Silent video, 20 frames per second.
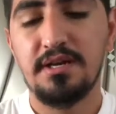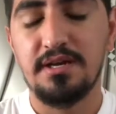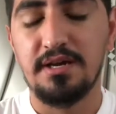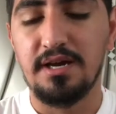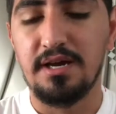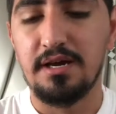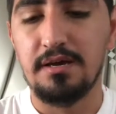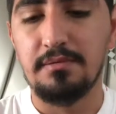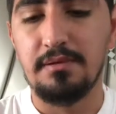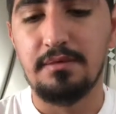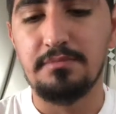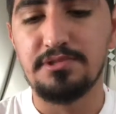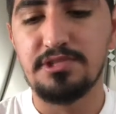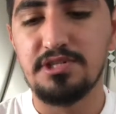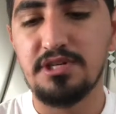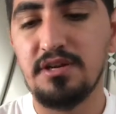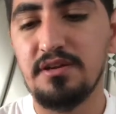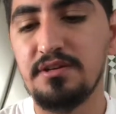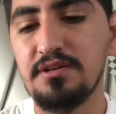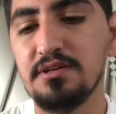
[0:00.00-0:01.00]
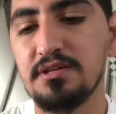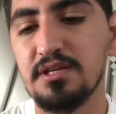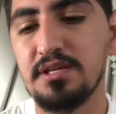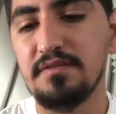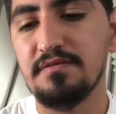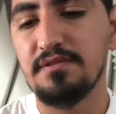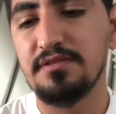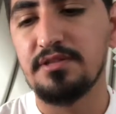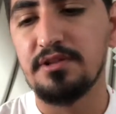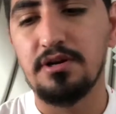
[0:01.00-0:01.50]
I'm sure you can
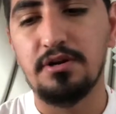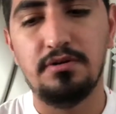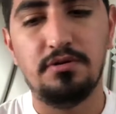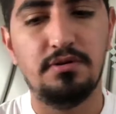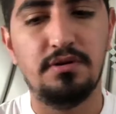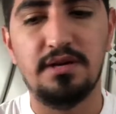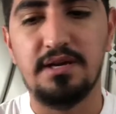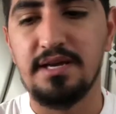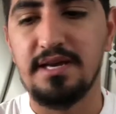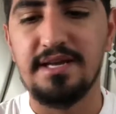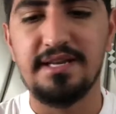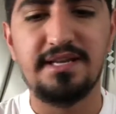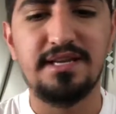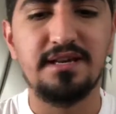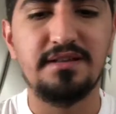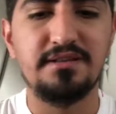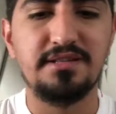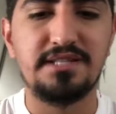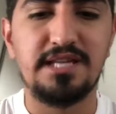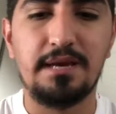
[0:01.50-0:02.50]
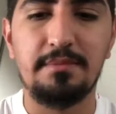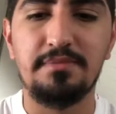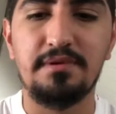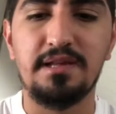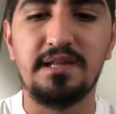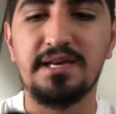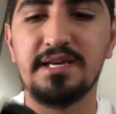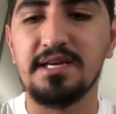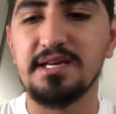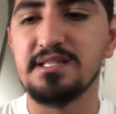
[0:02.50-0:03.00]
even throw any other type of,
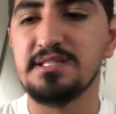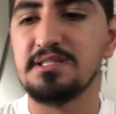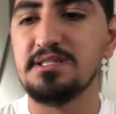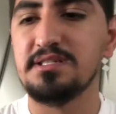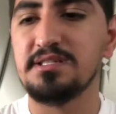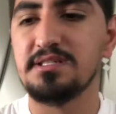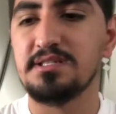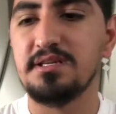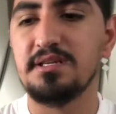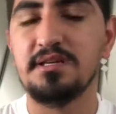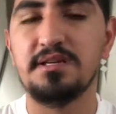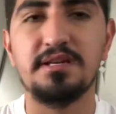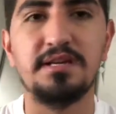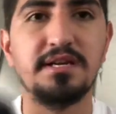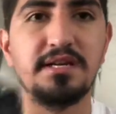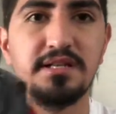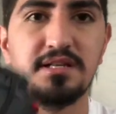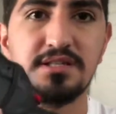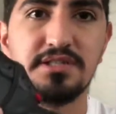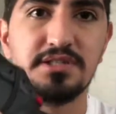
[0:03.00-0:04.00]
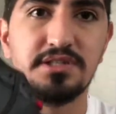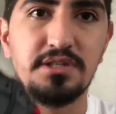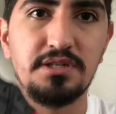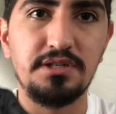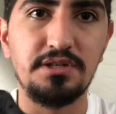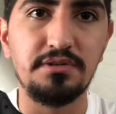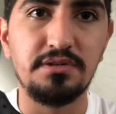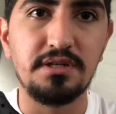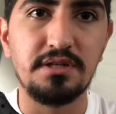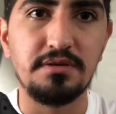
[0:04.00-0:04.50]
like, it's just, is
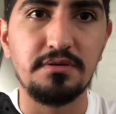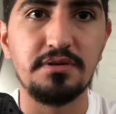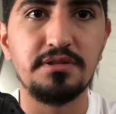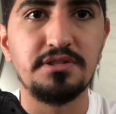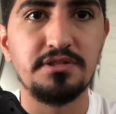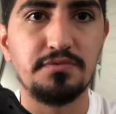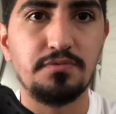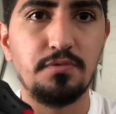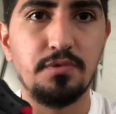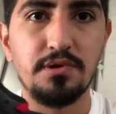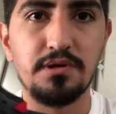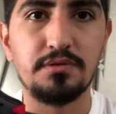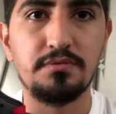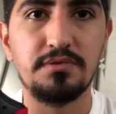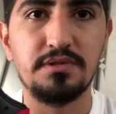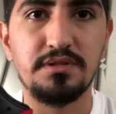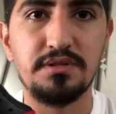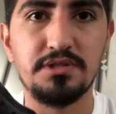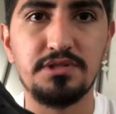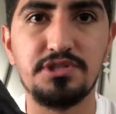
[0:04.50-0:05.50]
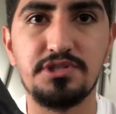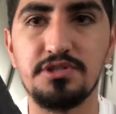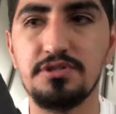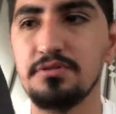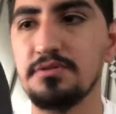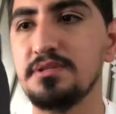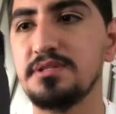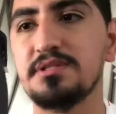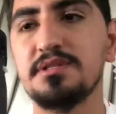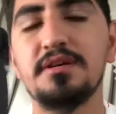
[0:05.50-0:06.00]
you can just work with the
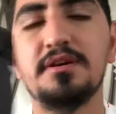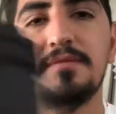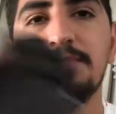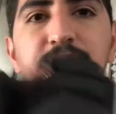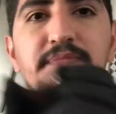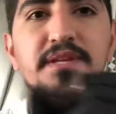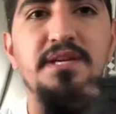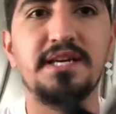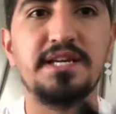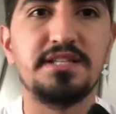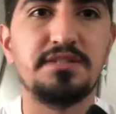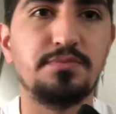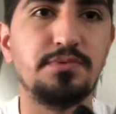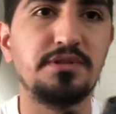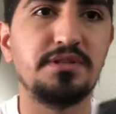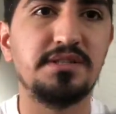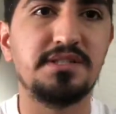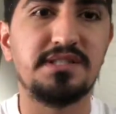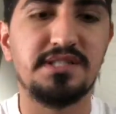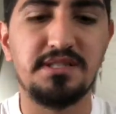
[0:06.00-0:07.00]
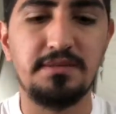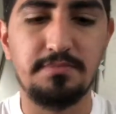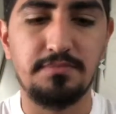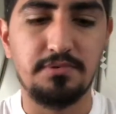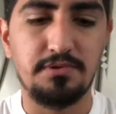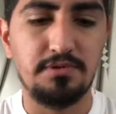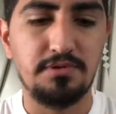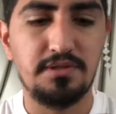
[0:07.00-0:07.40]
shoe. It's really simple.